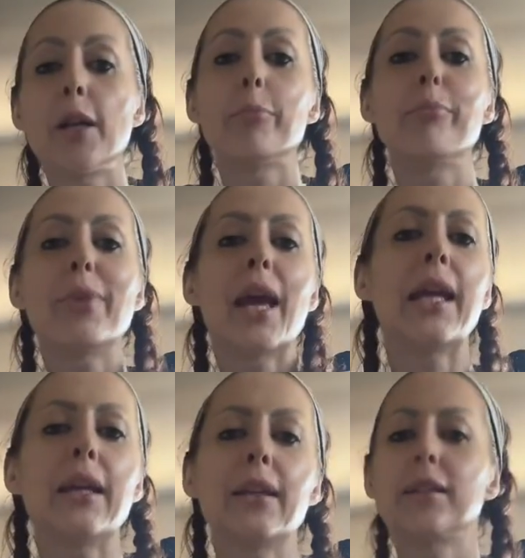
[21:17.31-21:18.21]
kind of
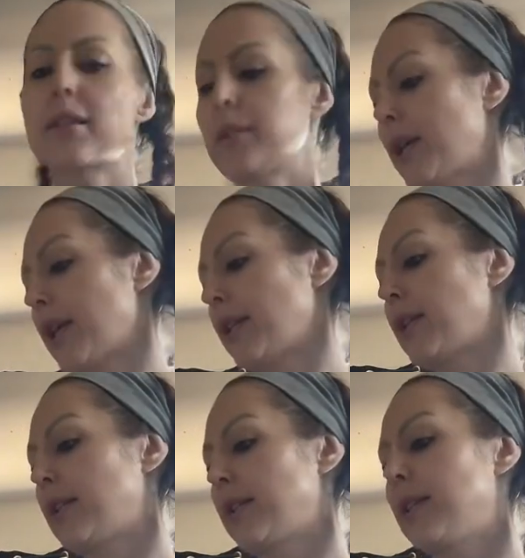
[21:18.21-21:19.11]
ping, some
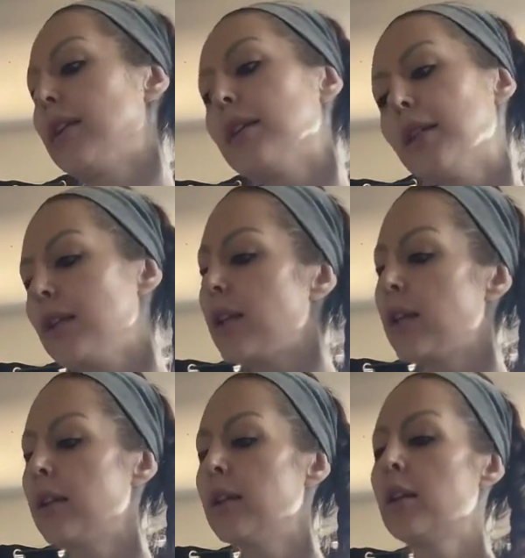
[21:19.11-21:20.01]
kind of ding, ding,
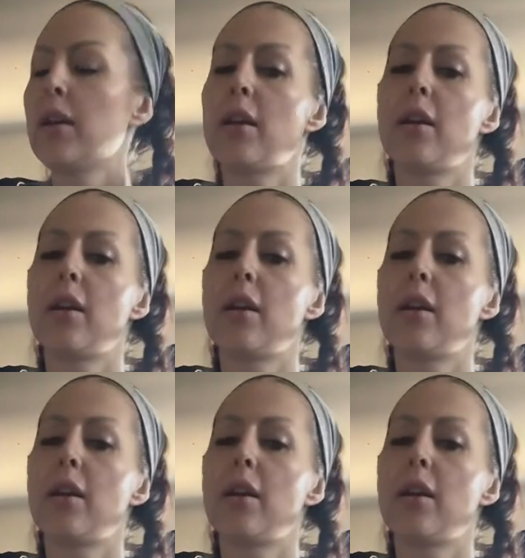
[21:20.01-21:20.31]
ding,